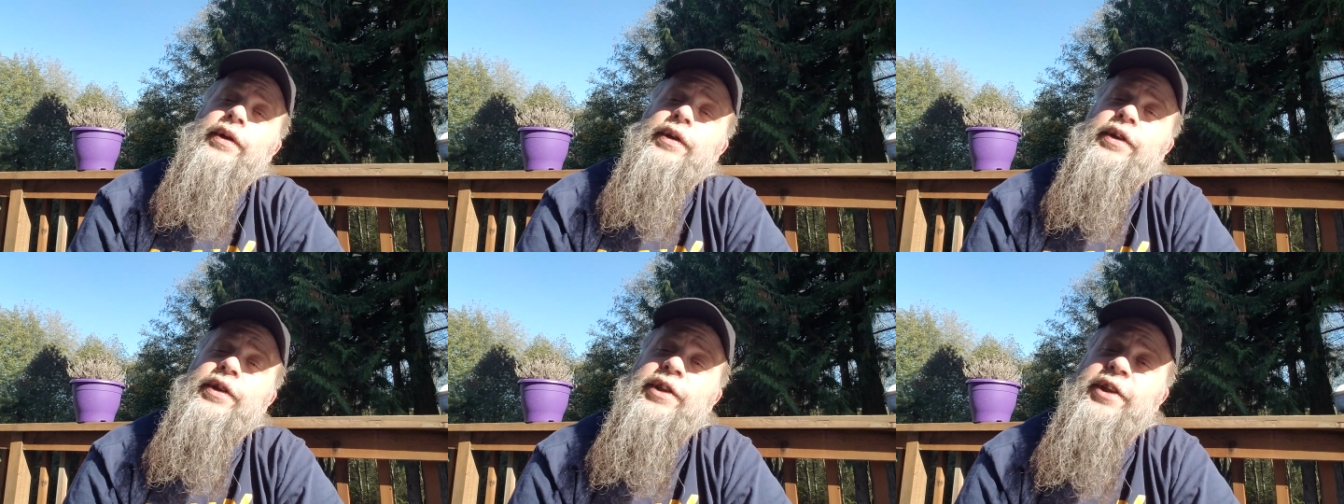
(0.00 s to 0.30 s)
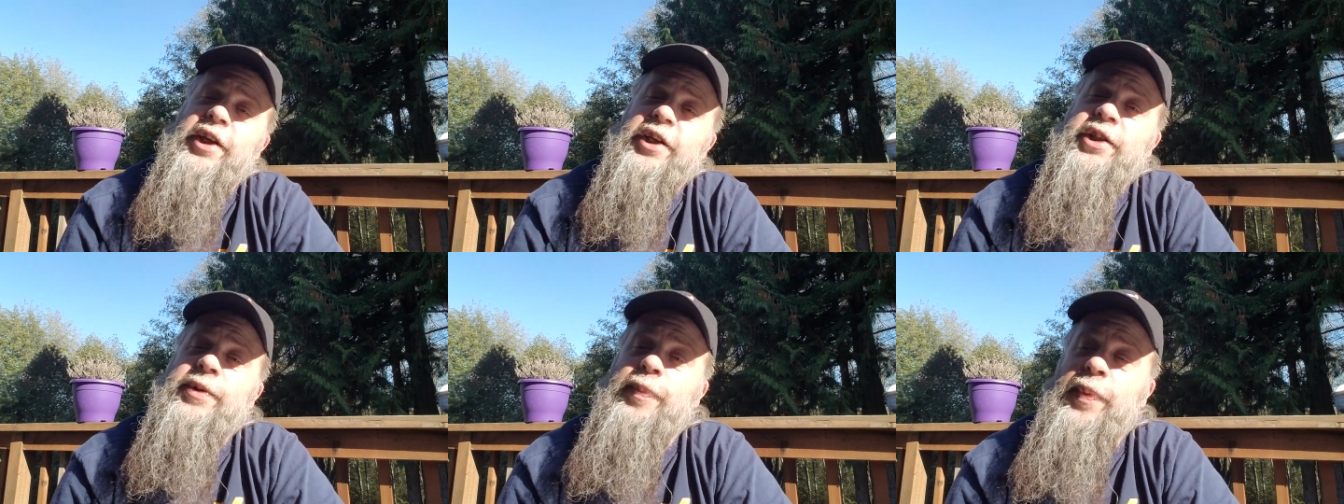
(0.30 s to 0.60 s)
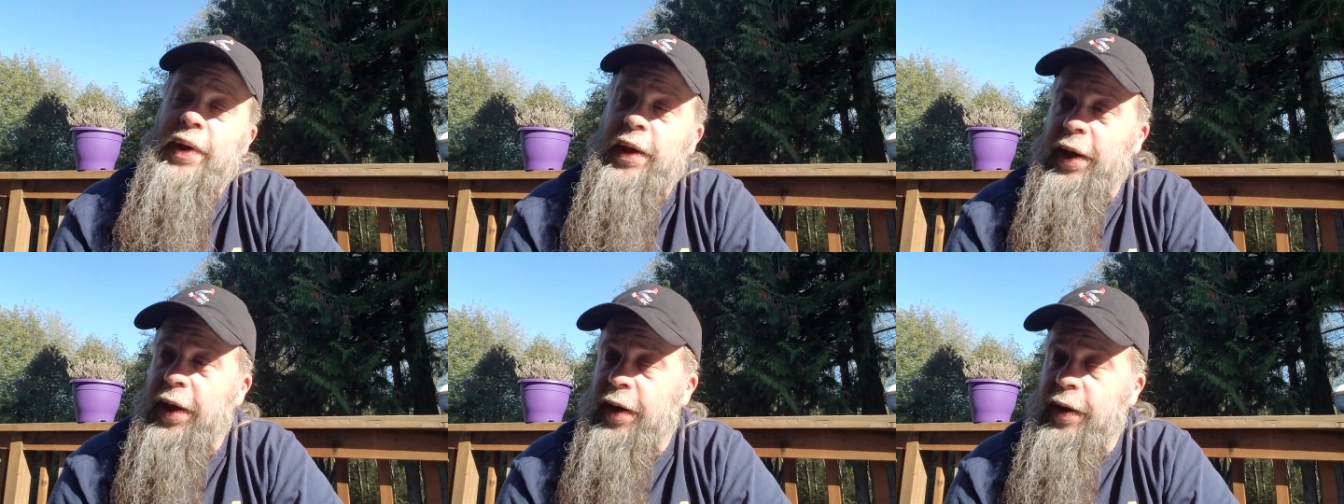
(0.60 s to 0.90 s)
6
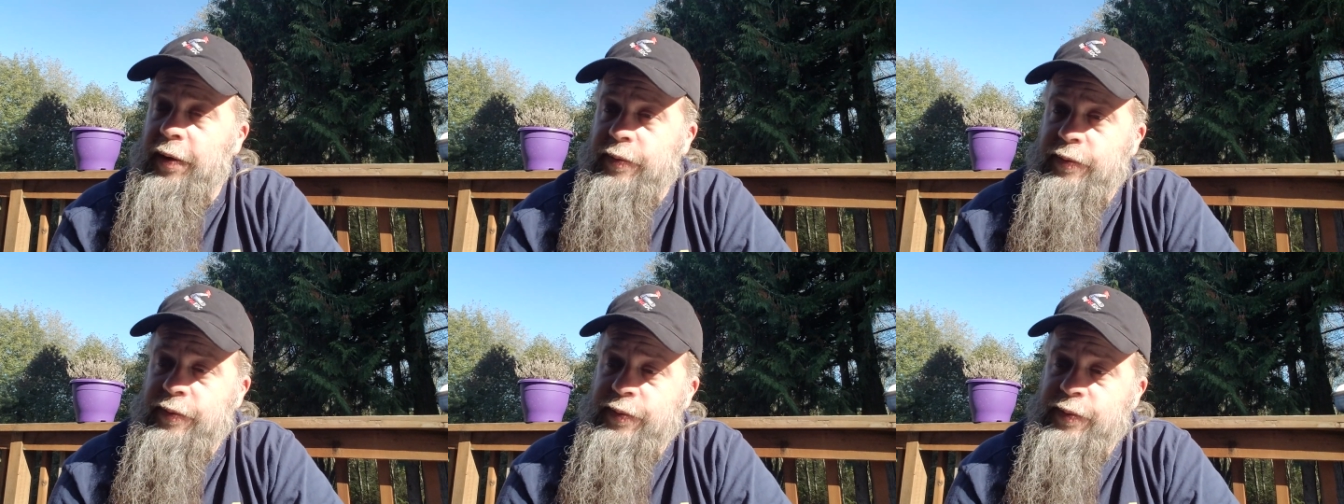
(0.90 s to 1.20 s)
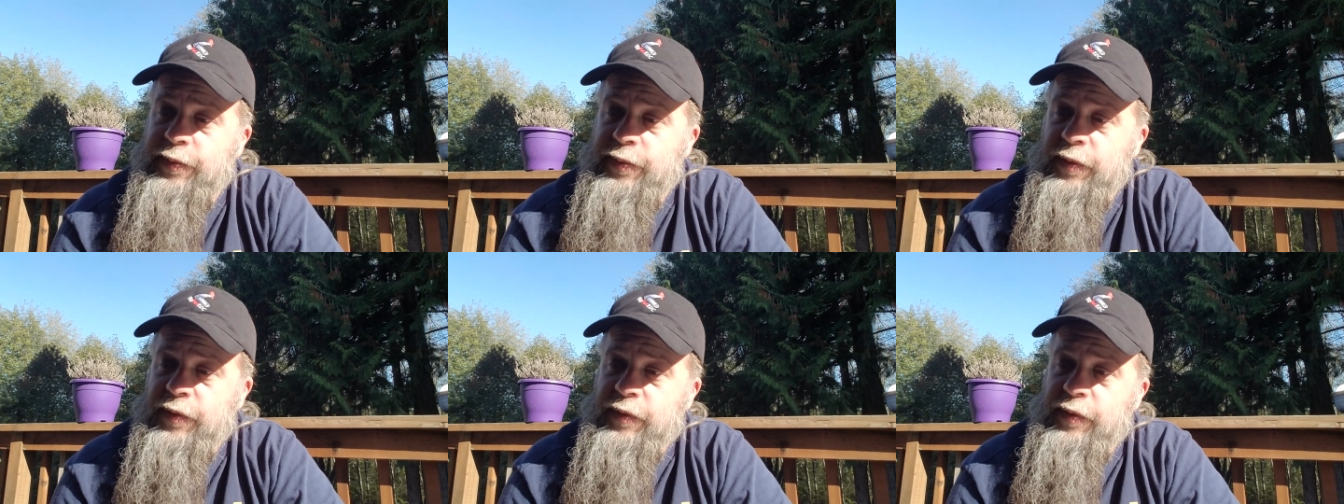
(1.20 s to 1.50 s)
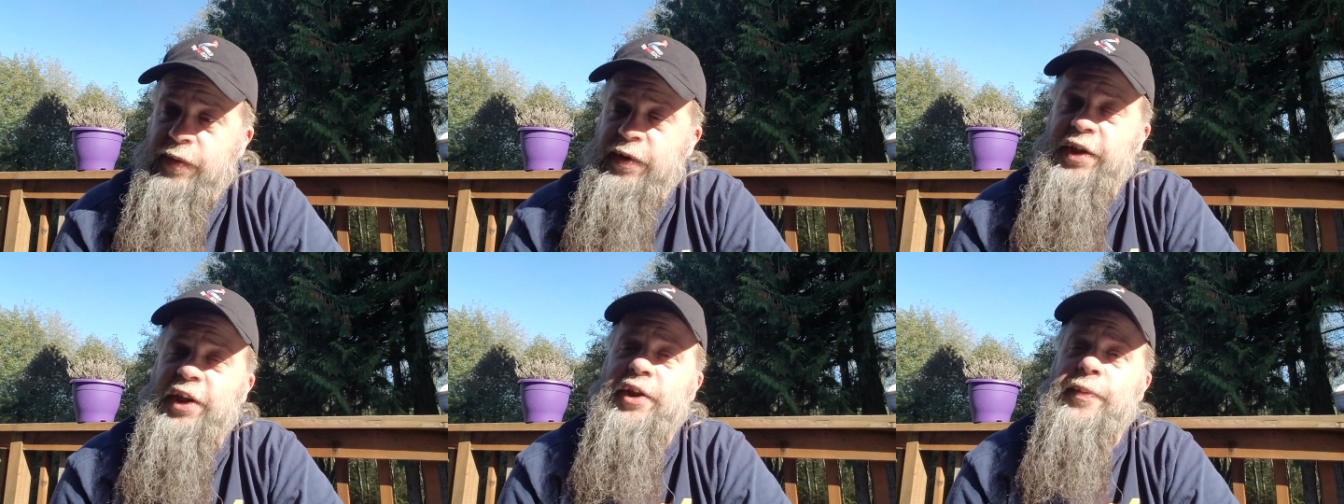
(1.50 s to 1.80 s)
p.m.
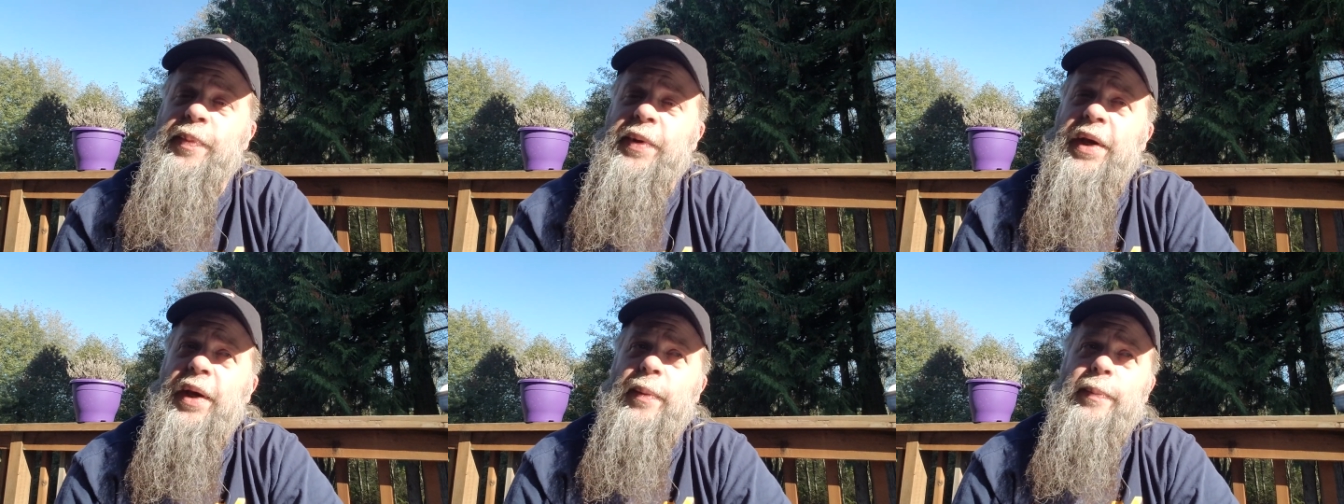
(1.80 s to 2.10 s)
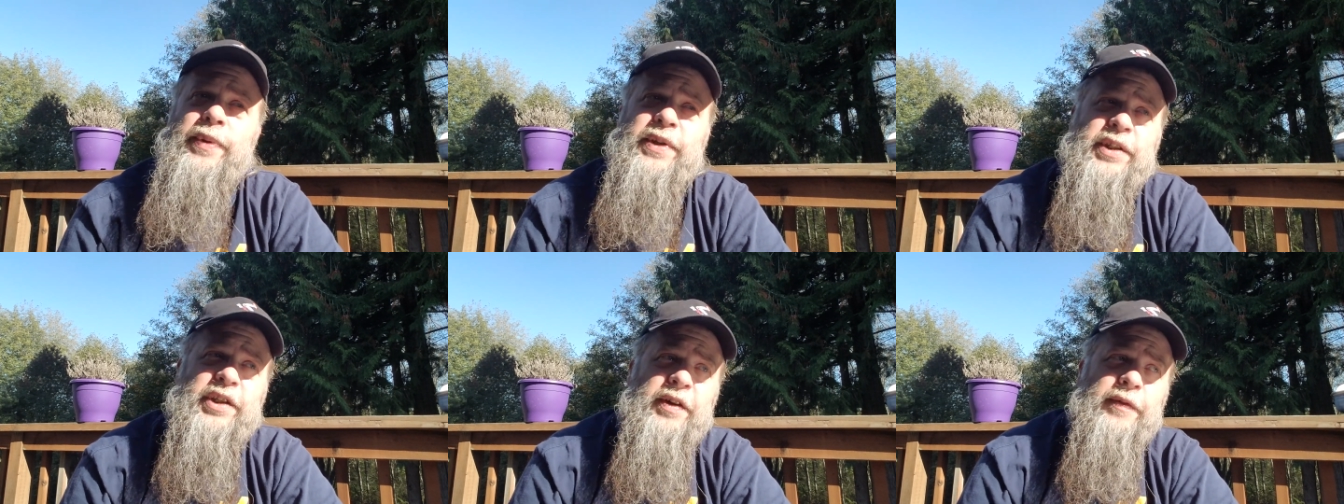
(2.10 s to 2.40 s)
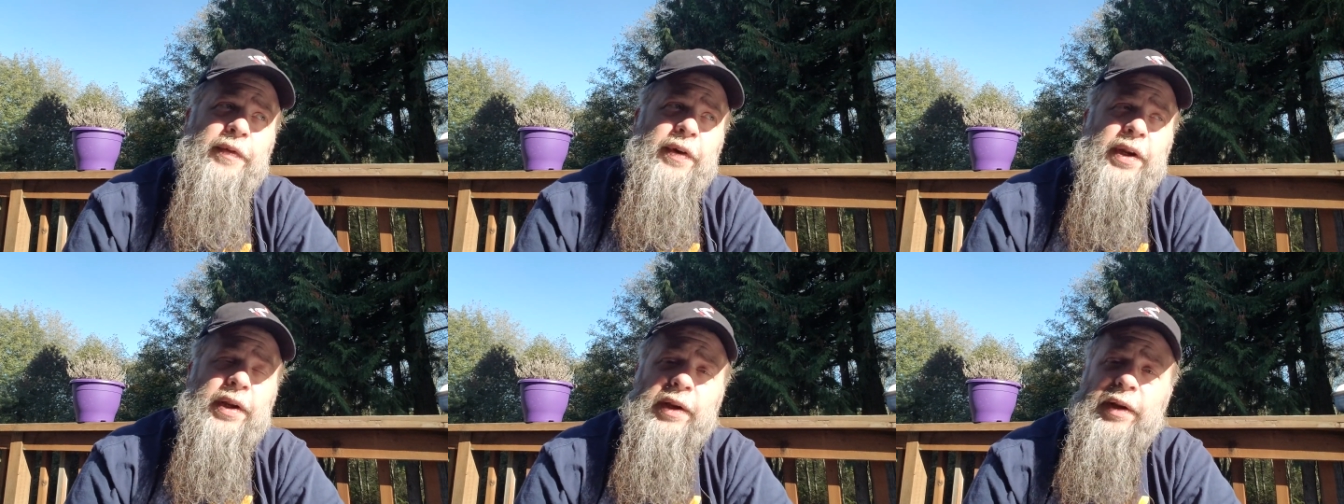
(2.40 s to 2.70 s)
6 p.m.
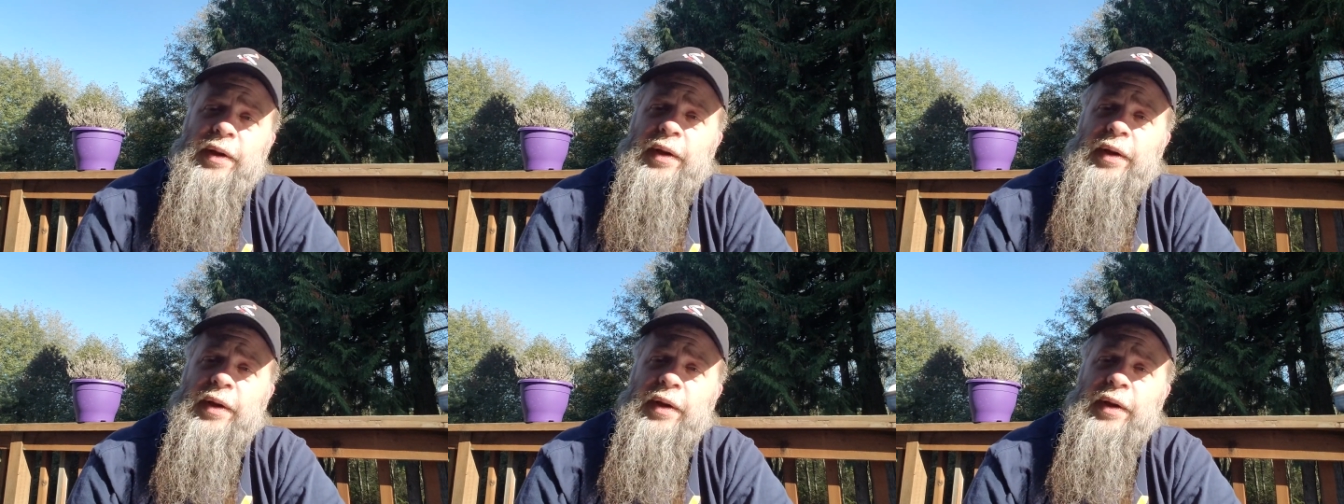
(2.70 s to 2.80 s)
Pacific.